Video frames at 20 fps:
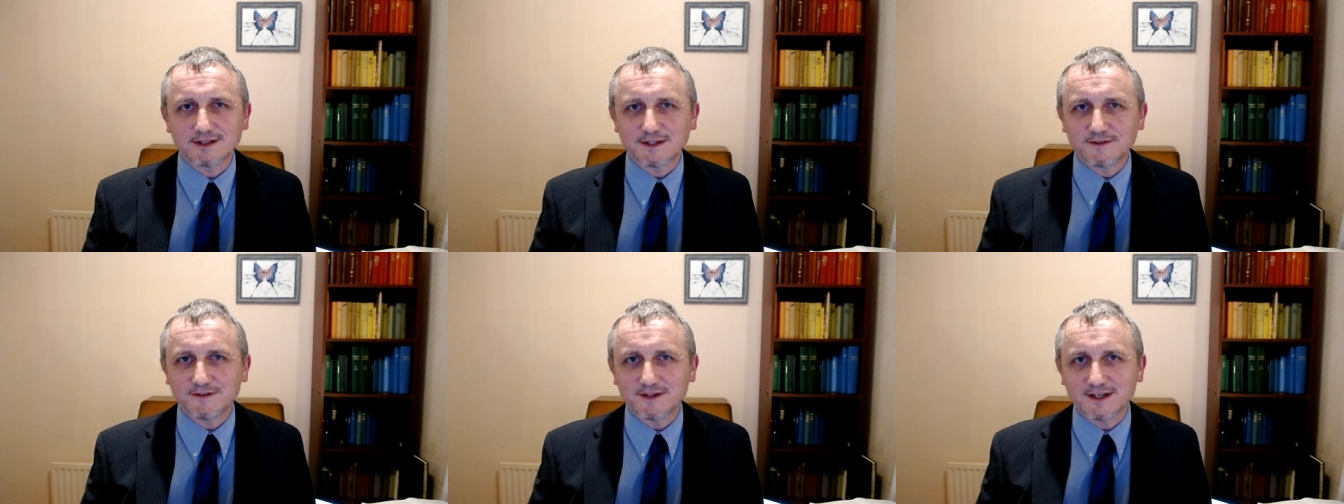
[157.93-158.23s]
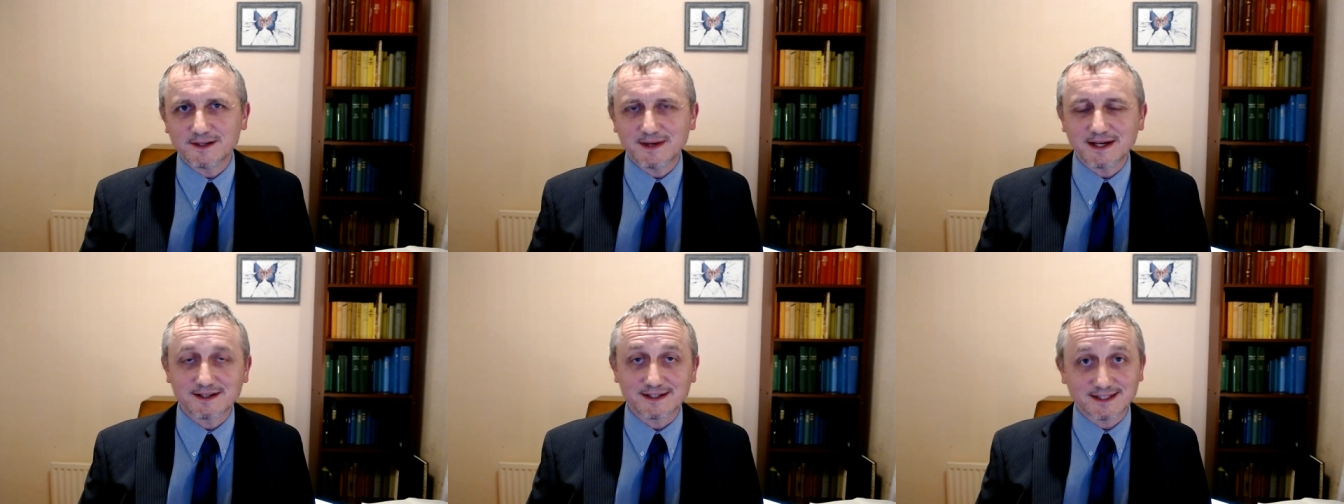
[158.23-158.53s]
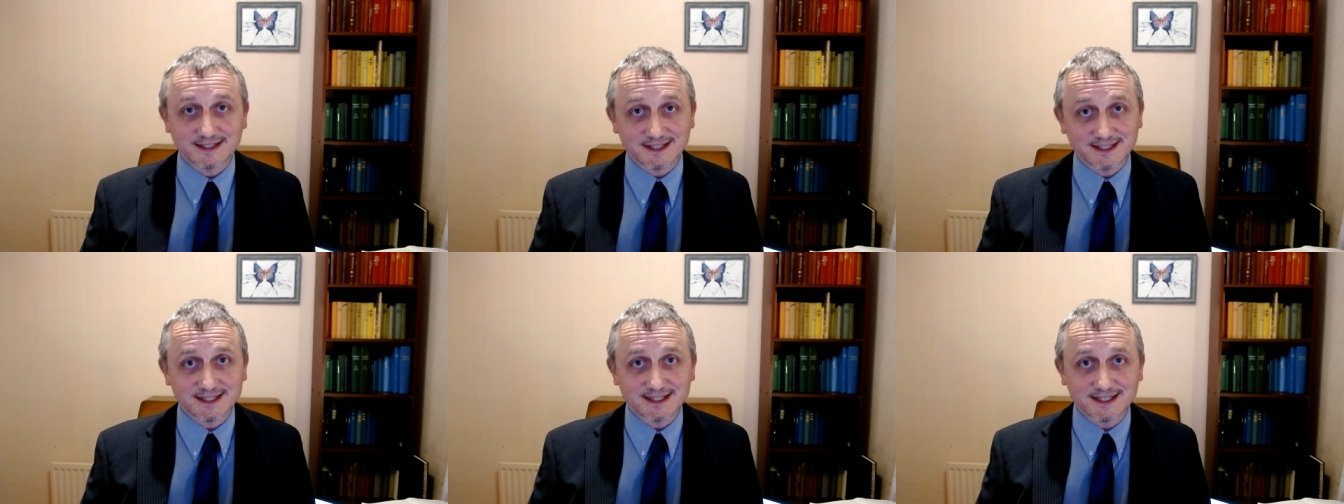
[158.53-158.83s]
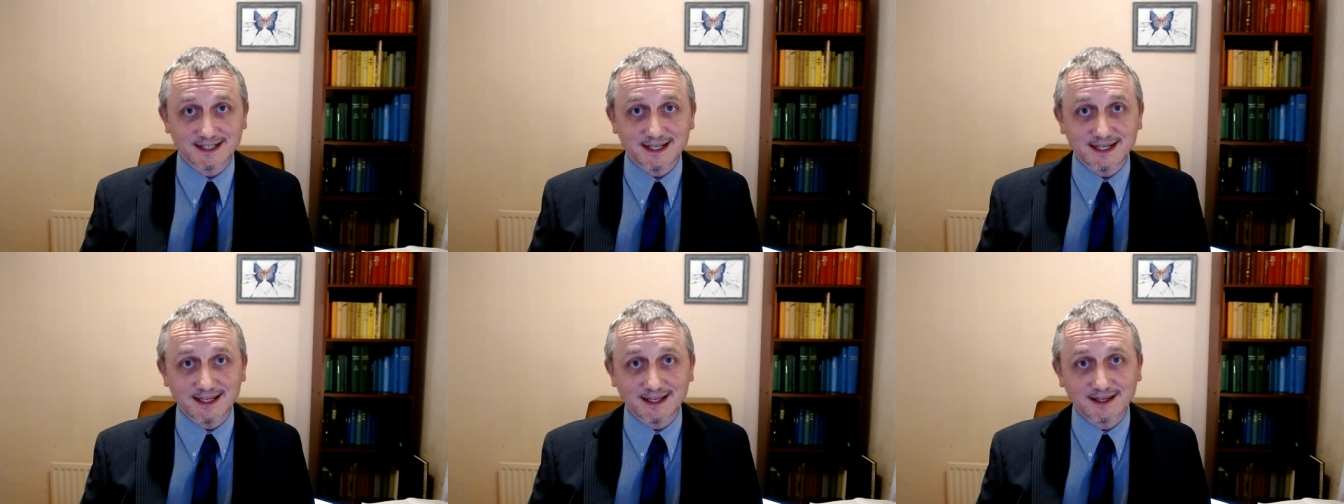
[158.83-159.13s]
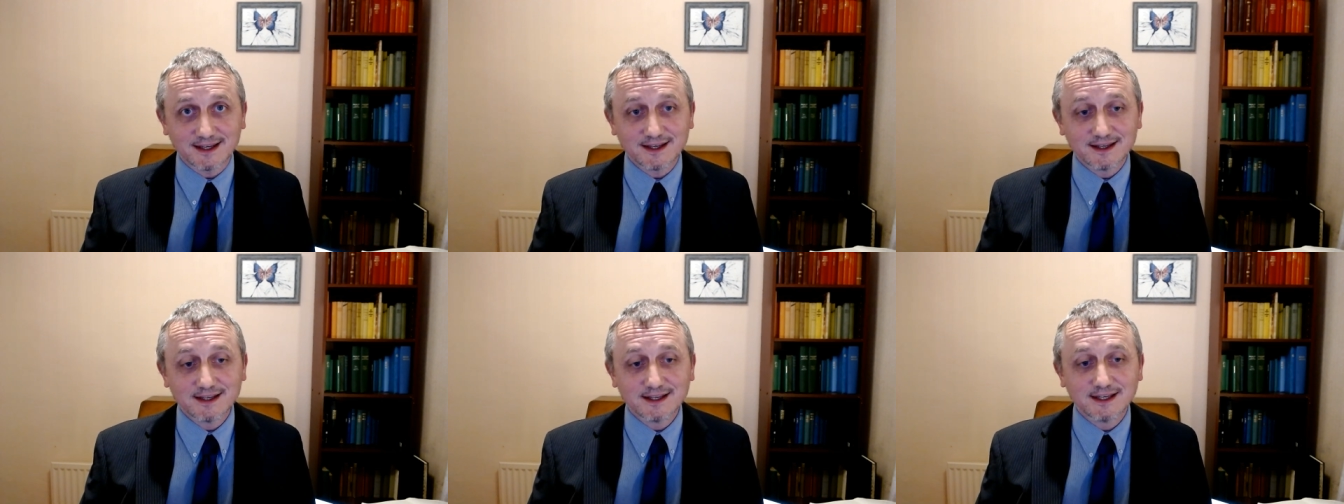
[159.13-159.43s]
different amounts to
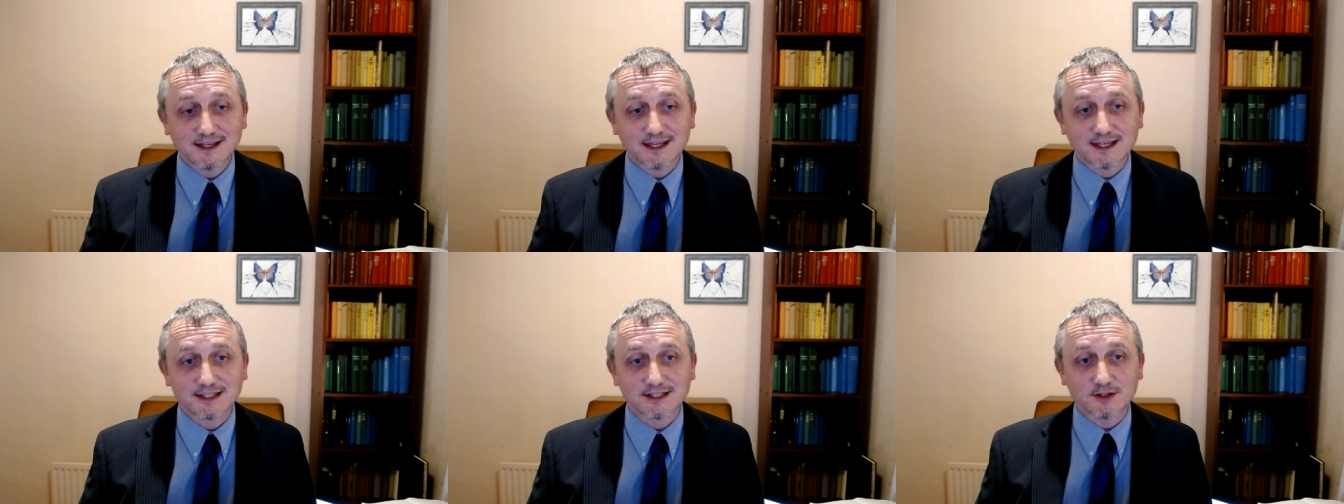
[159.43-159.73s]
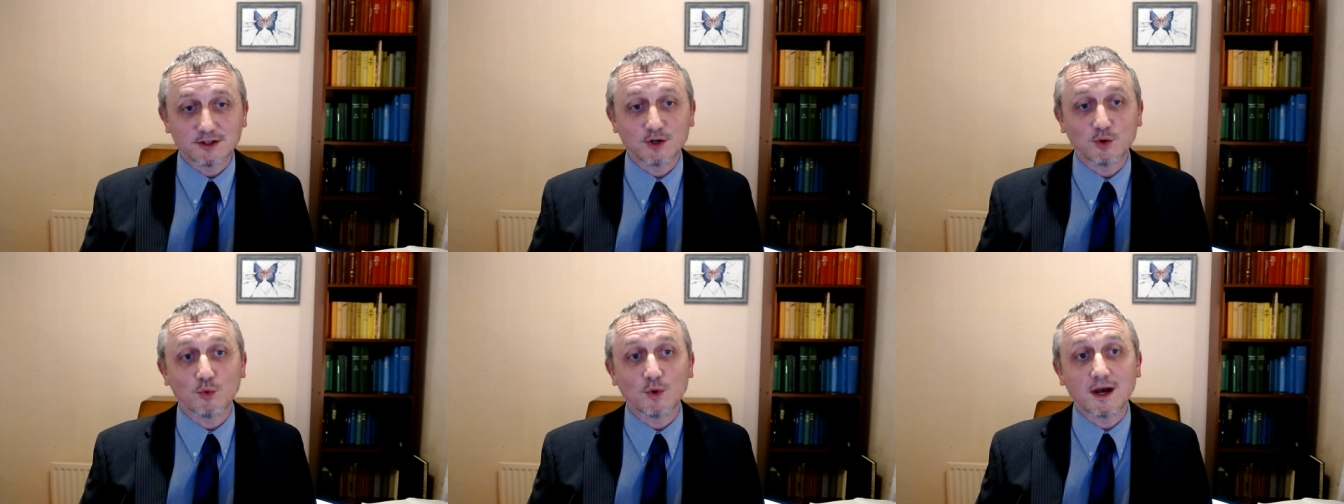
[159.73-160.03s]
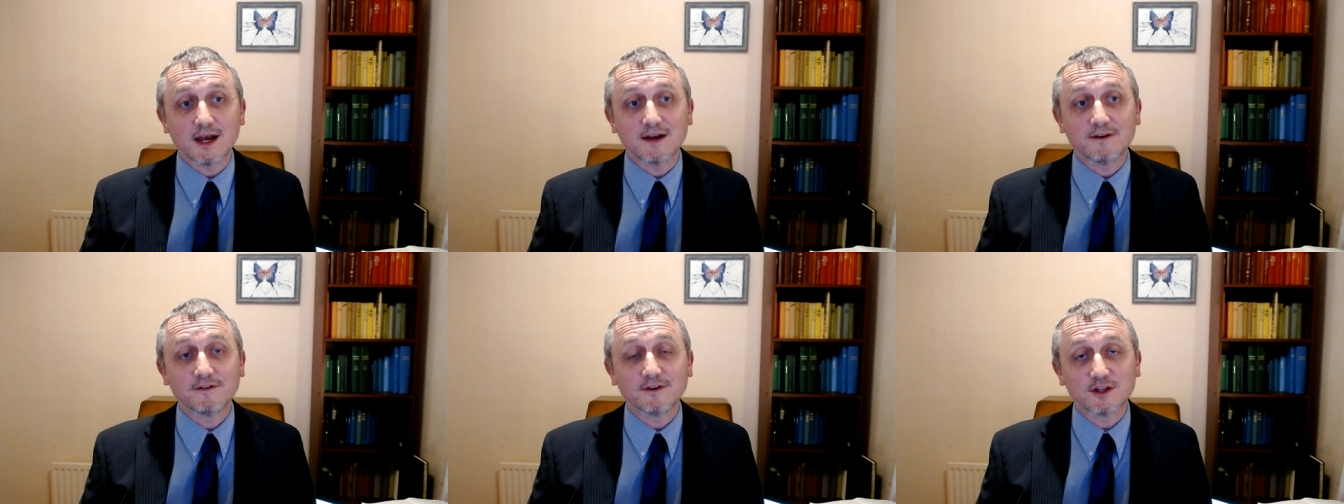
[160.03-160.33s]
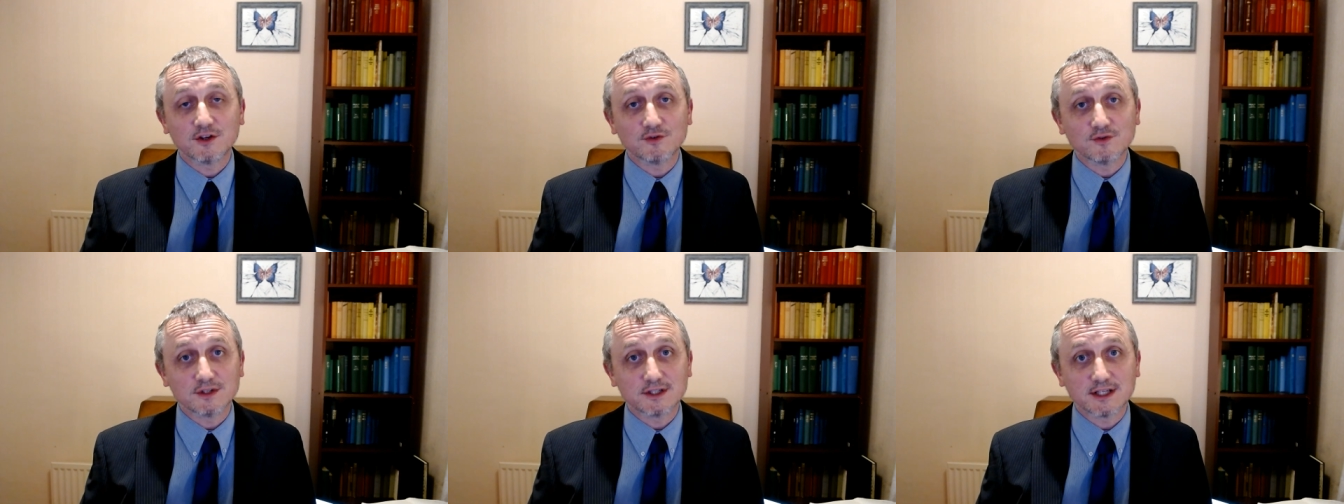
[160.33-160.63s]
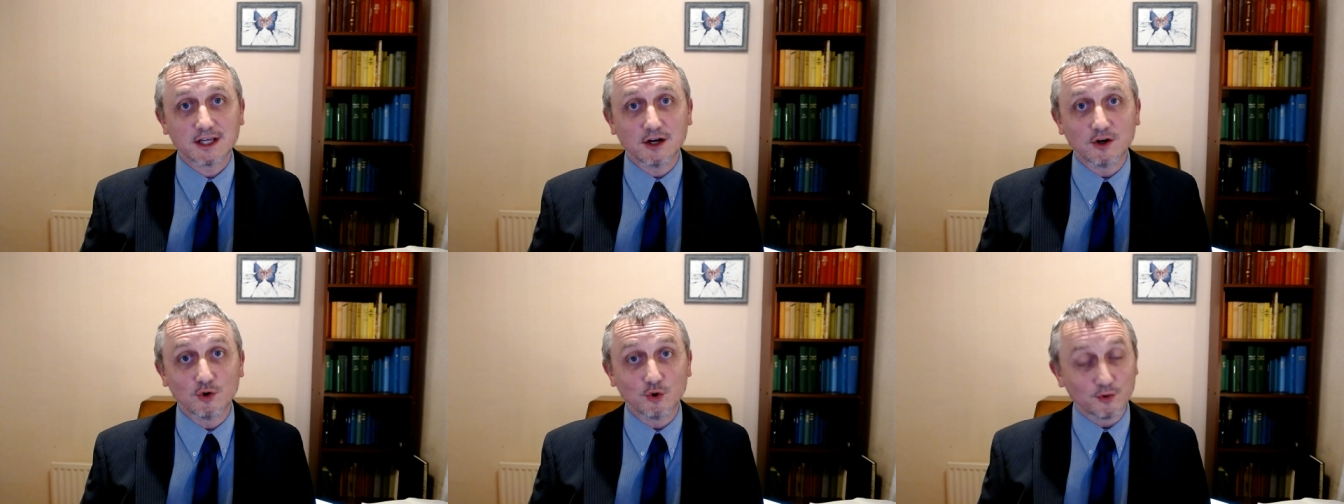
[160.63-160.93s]
stake so that whatever the
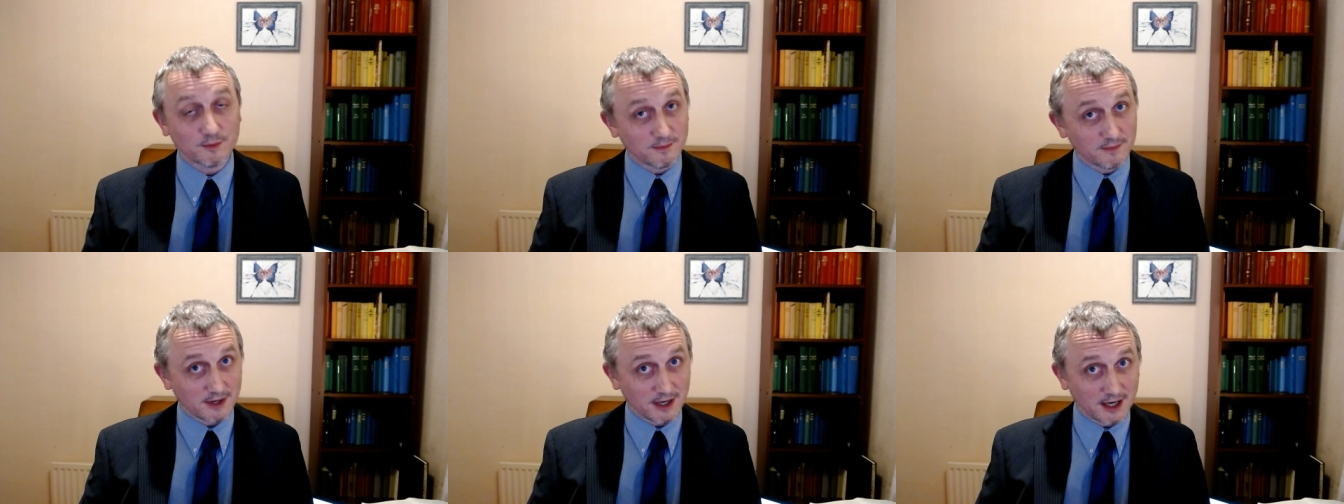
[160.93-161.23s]
result,